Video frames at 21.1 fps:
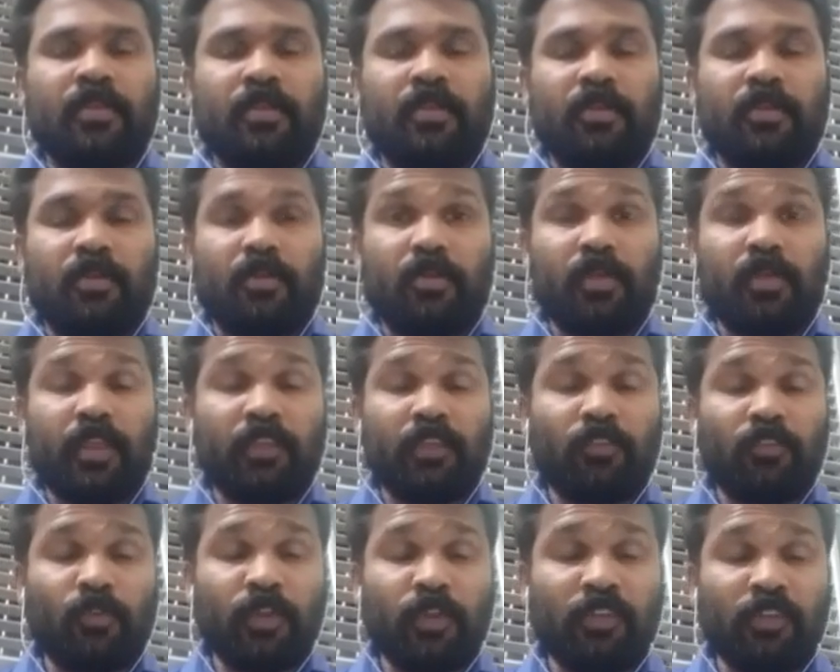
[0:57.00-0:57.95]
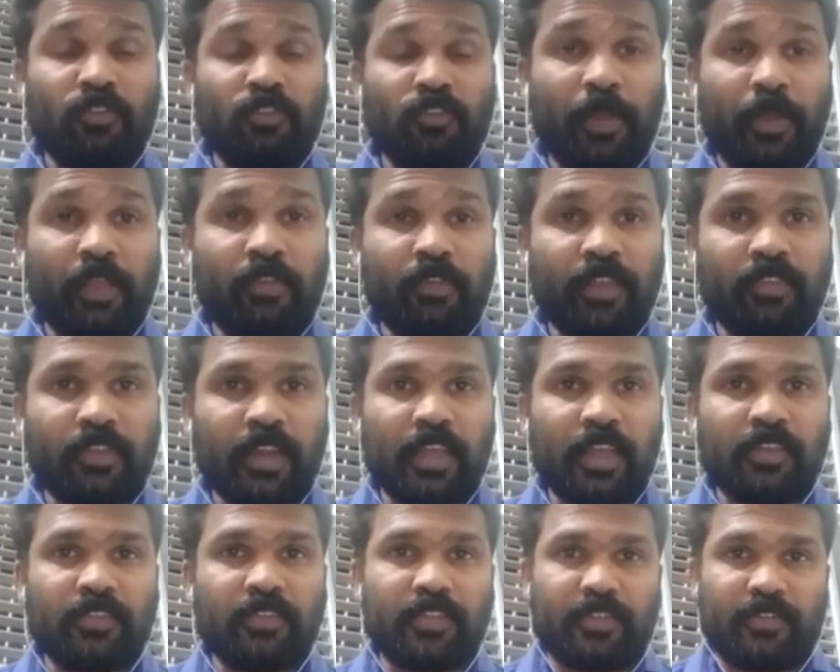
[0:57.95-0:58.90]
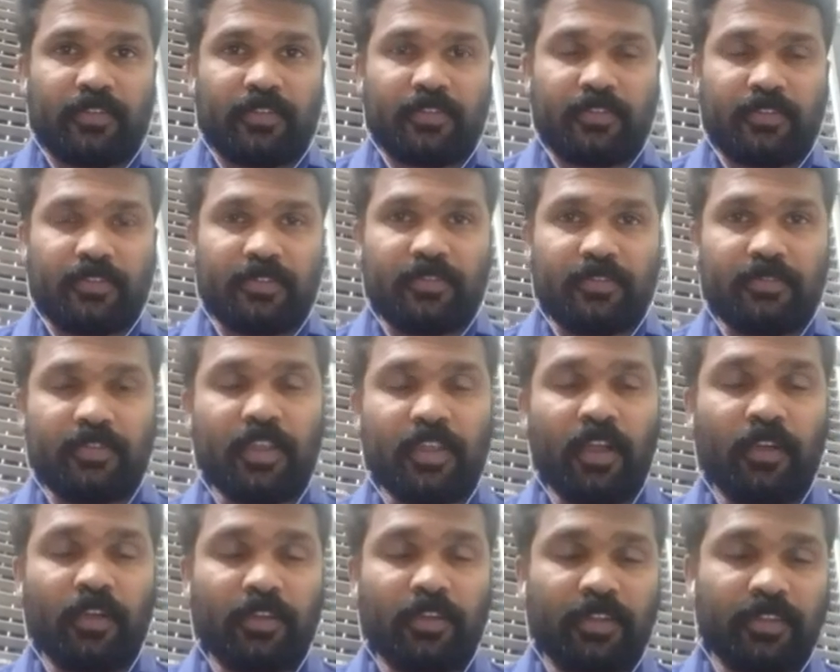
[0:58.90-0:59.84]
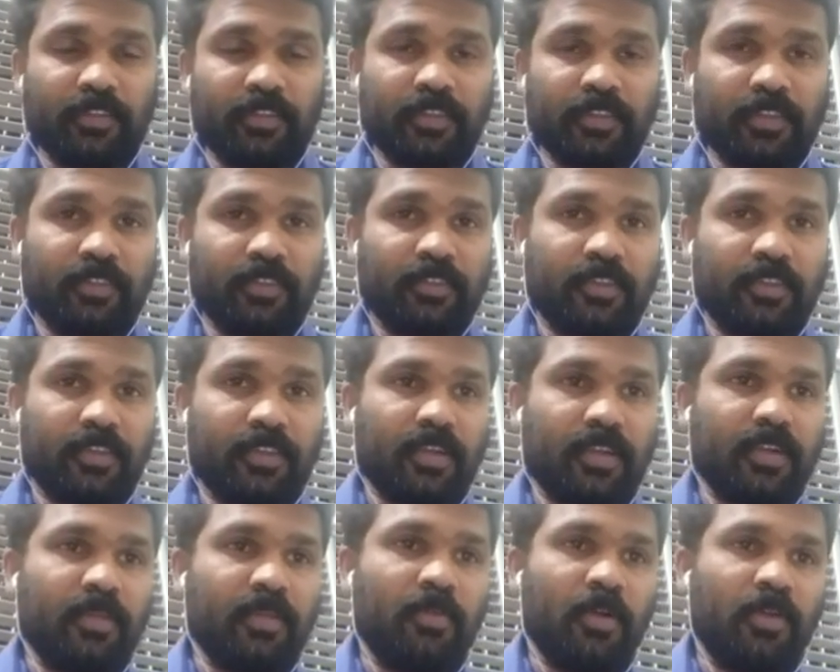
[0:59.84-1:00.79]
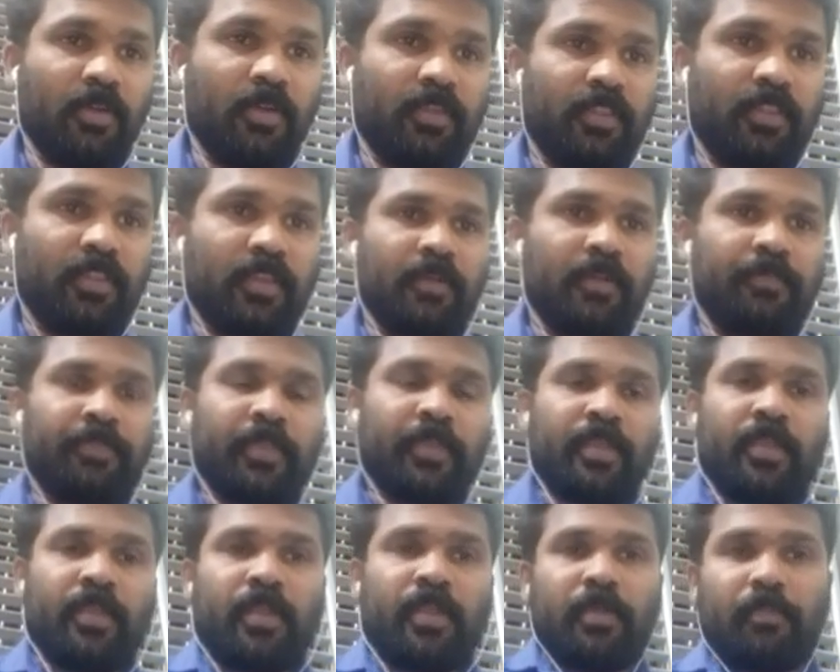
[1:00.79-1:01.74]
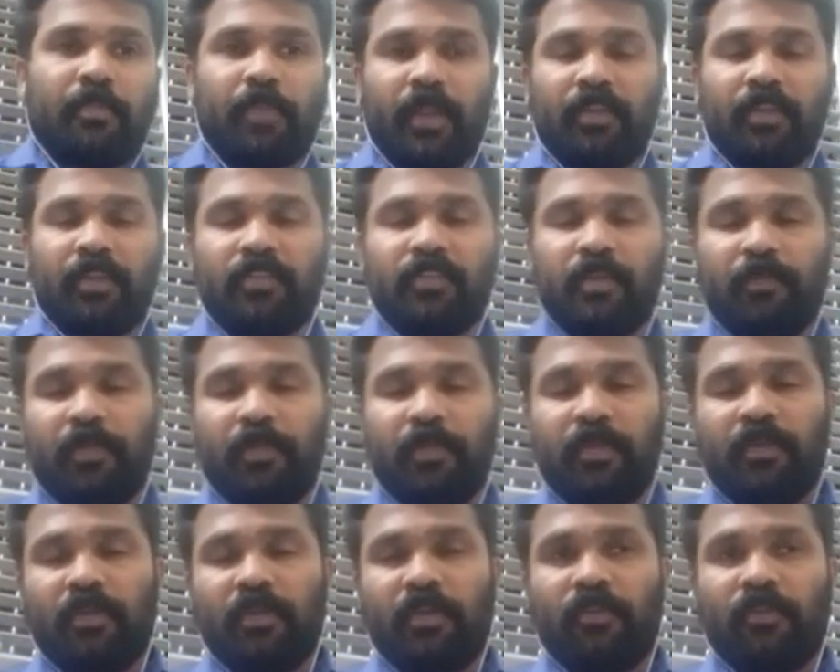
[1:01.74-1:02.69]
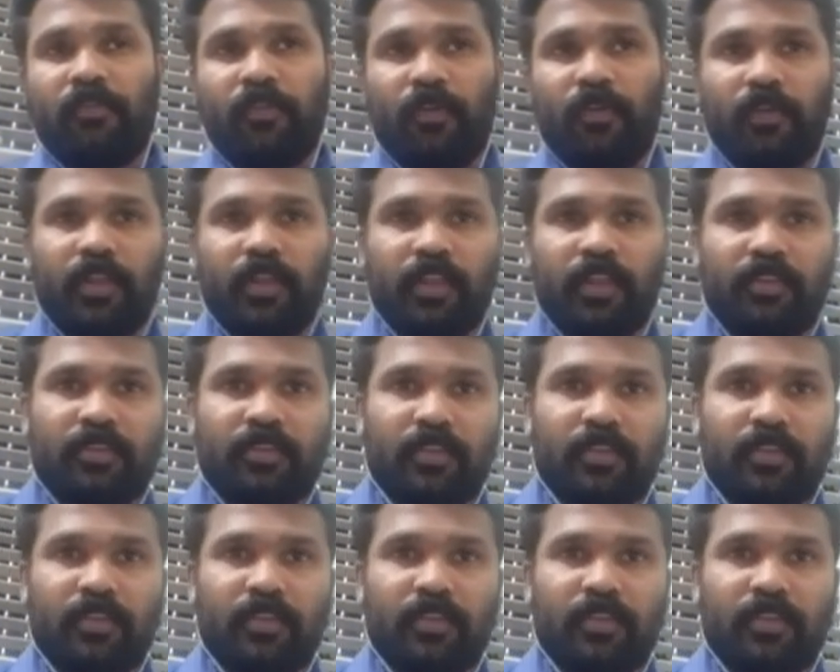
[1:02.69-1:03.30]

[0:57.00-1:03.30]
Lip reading: Okay, students, previous classes we have discussed about the principle of flotation.